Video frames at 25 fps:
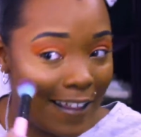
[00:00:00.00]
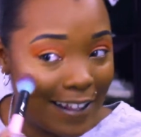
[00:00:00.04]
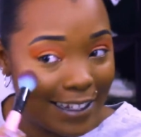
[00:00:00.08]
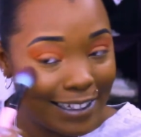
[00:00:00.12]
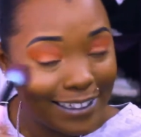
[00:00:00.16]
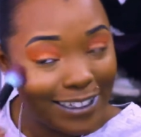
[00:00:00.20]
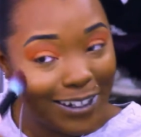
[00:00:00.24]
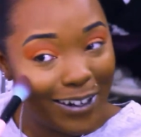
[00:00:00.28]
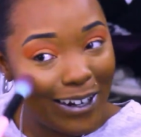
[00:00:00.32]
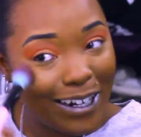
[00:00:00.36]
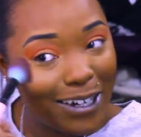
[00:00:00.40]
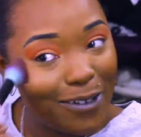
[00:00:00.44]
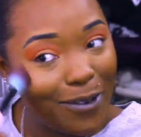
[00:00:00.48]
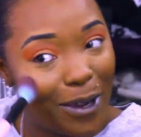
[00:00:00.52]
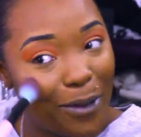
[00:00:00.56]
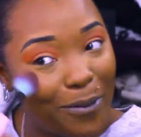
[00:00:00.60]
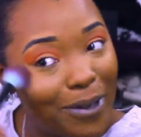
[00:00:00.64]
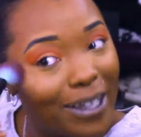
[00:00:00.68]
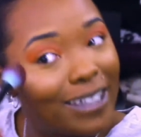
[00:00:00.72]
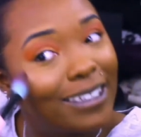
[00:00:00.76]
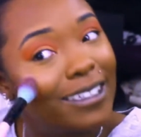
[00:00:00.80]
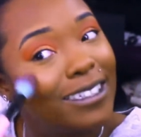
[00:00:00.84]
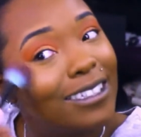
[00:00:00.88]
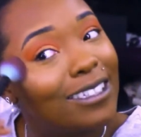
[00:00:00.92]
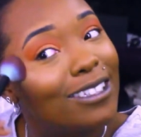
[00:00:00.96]
So anyway,
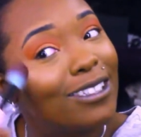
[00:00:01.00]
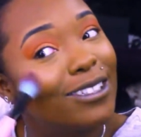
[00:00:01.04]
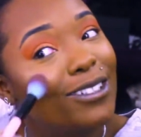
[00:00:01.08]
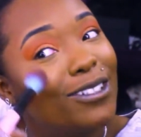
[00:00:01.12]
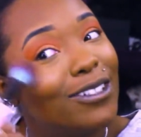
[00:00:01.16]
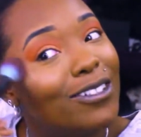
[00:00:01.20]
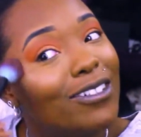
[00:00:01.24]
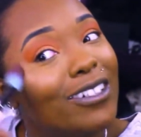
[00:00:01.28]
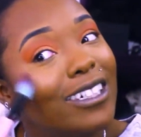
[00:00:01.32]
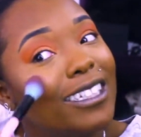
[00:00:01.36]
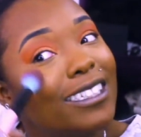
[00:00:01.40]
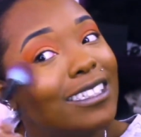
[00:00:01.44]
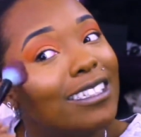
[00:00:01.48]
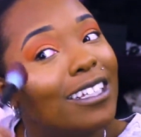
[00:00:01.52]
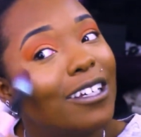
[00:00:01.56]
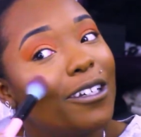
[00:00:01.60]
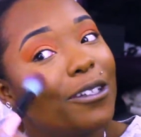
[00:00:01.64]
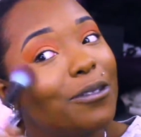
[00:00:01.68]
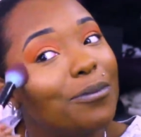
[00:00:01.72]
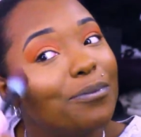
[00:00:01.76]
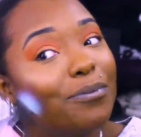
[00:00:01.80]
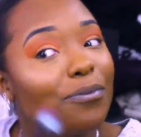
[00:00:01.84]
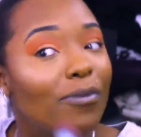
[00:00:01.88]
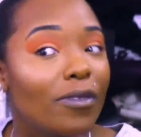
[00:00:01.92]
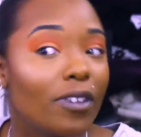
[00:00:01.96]
back to the story. So
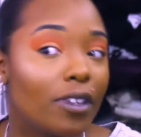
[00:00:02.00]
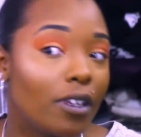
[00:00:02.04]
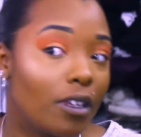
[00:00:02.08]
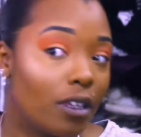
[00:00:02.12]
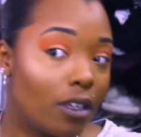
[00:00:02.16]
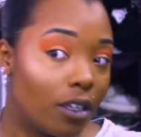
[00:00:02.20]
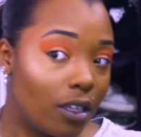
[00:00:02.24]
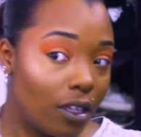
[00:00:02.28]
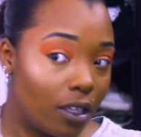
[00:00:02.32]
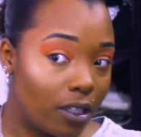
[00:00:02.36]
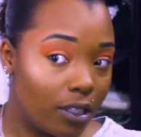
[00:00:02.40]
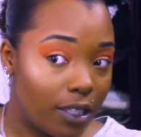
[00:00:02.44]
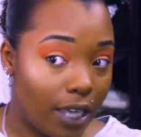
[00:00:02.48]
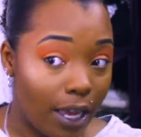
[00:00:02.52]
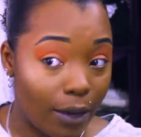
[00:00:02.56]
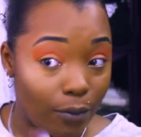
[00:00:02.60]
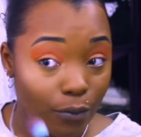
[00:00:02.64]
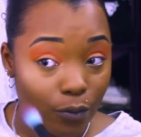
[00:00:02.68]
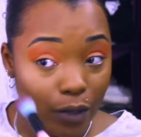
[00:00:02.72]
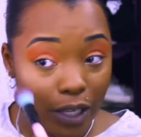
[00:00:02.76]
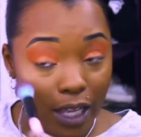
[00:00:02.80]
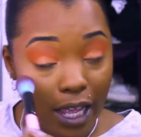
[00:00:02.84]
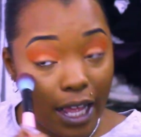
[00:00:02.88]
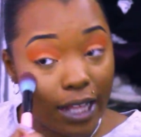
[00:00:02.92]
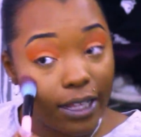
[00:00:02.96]
yeah,
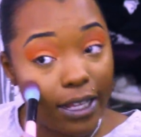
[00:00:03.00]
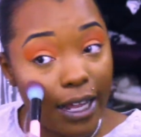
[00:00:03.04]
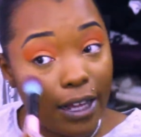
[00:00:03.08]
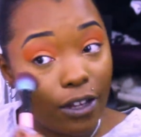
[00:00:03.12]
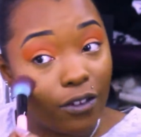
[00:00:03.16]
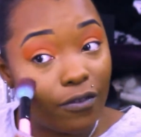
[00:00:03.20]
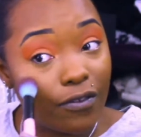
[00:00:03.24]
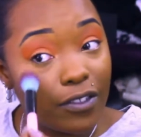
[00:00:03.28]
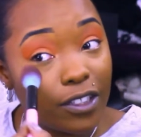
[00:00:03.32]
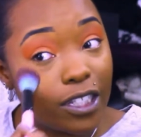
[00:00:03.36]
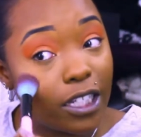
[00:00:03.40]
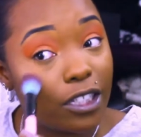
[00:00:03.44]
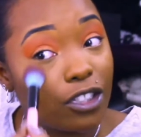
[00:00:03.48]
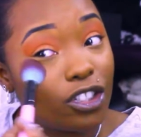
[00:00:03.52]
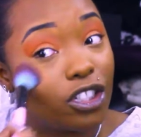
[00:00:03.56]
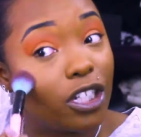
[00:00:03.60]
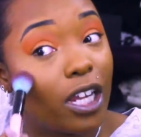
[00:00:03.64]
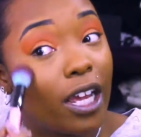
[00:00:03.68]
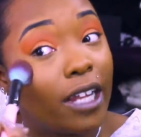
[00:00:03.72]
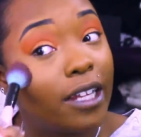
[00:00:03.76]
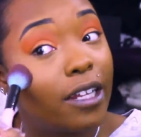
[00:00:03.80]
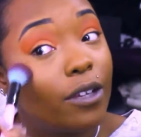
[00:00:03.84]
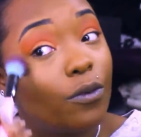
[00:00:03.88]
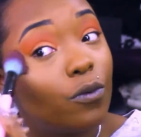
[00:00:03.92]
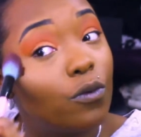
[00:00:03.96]
we had that conversation
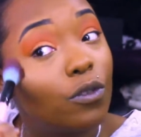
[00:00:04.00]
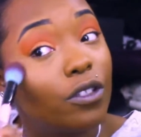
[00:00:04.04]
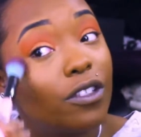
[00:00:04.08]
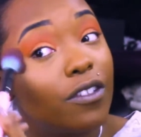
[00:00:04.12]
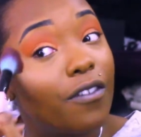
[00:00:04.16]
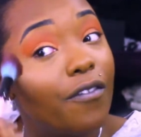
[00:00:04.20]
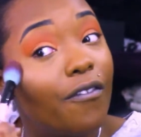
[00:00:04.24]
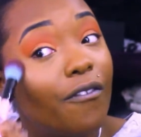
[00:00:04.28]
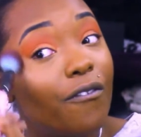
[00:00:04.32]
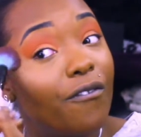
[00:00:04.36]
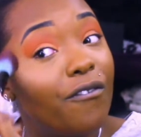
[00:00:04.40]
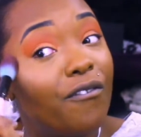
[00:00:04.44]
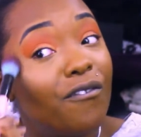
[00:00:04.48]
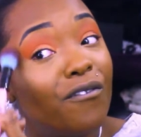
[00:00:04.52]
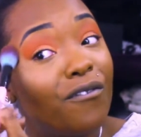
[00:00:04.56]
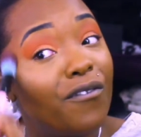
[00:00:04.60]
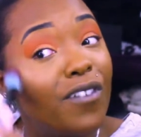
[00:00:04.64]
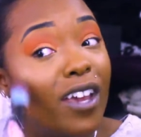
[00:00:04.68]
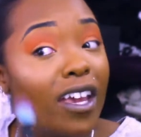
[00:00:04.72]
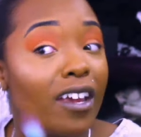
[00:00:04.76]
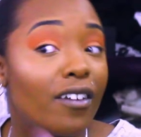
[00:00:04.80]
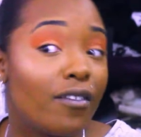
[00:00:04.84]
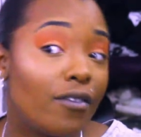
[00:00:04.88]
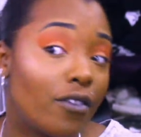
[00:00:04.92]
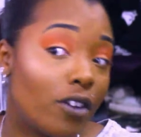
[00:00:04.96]
and it was
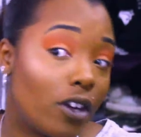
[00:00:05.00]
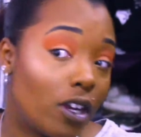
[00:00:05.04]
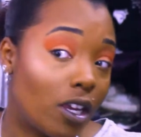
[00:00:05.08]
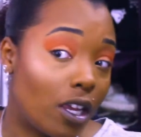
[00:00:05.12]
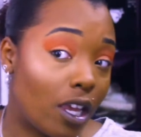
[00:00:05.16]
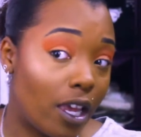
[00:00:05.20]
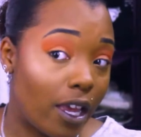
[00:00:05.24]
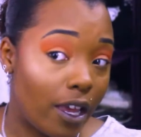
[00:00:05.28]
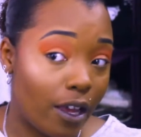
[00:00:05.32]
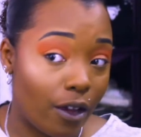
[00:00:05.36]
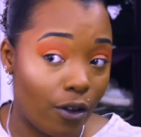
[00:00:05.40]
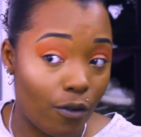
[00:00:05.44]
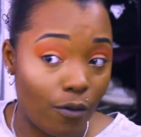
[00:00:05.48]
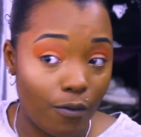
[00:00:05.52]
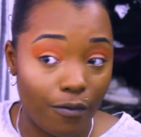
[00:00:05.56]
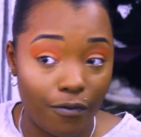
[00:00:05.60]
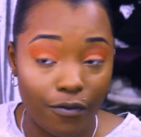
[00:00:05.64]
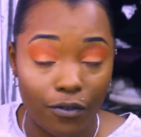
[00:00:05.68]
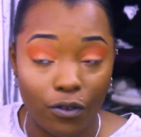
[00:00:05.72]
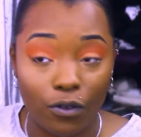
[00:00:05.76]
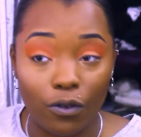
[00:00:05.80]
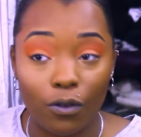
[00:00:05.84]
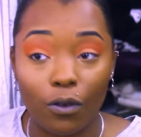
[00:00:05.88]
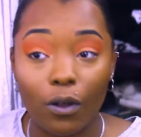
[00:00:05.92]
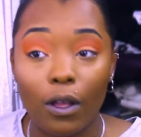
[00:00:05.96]
very
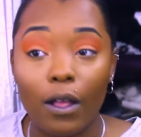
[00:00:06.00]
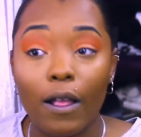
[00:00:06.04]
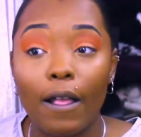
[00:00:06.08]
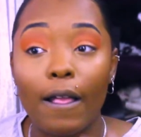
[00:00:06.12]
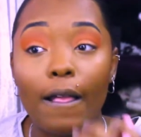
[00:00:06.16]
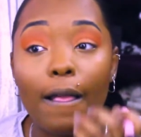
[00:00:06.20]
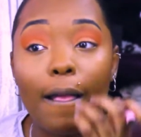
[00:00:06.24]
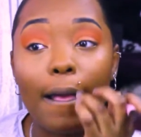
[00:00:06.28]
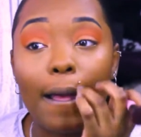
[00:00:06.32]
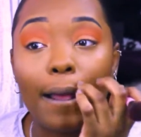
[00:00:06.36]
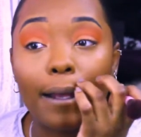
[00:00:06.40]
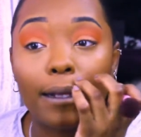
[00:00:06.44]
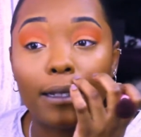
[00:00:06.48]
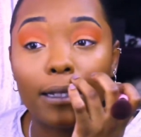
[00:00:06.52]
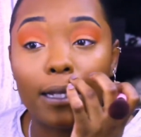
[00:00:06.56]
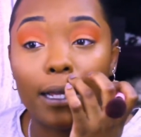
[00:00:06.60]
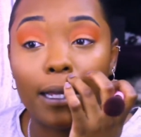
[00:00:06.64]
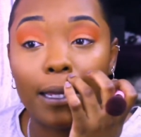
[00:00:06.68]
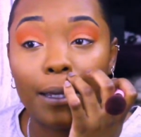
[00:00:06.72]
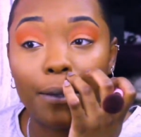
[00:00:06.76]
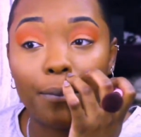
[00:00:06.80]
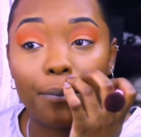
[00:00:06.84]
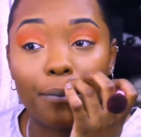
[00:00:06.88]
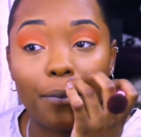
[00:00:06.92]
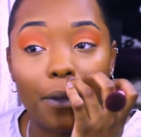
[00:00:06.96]
helpful, and
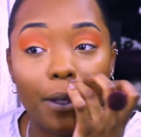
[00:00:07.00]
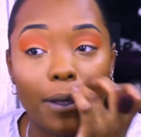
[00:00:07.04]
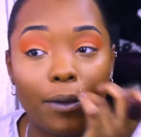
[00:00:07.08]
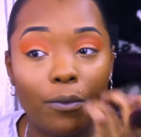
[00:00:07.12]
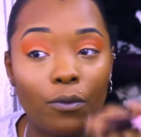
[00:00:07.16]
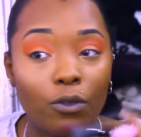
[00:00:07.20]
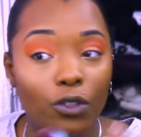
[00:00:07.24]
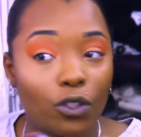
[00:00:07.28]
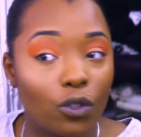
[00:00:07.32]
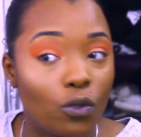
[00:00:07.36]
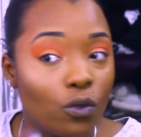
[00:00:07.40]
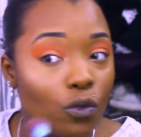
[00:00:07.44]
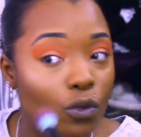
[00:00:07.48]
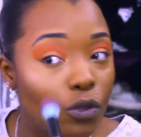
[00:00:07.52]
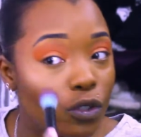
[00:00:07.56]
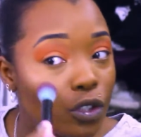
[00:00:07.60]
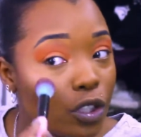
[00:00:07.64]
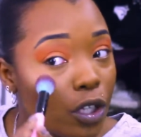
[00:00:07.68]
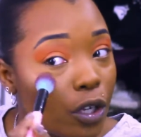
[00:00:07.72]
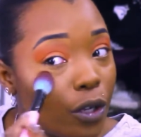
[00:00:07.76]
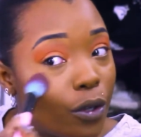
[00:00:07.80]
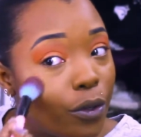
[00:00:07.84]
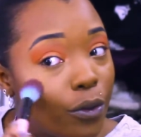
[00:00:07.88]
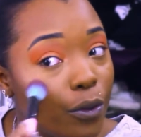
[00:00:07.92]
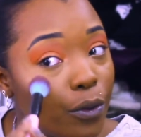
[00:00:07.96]
it was
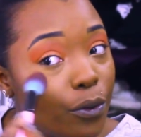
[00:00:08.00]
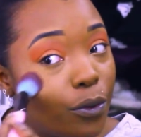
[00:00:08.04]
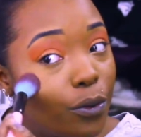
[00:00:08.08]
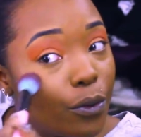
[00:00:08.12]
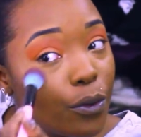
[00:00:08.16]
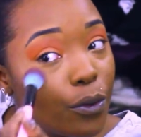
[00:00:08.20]
also